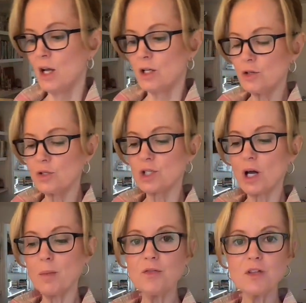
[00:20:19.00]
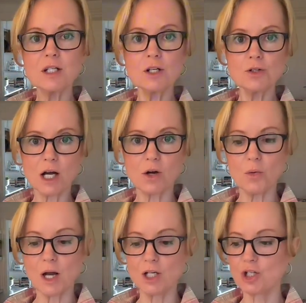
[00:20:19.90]
So some of these are
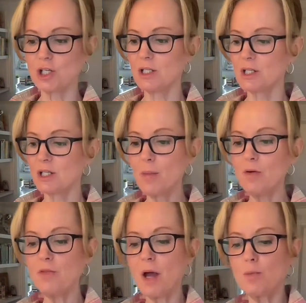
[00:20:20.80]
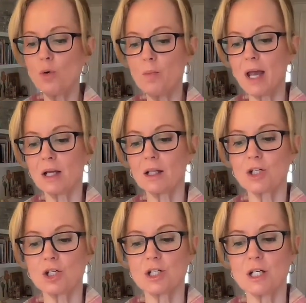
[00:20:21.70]
decorations, some of them will make
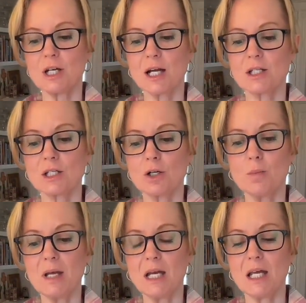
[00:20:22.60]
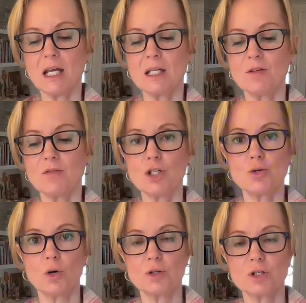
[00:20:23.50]
like just a nice little mini
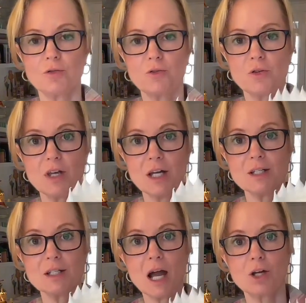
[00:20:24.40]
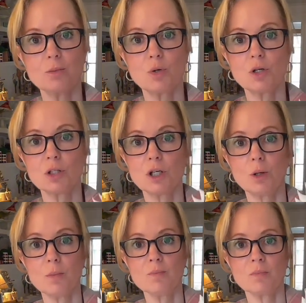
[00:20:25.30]
individual. So for this, I could put a little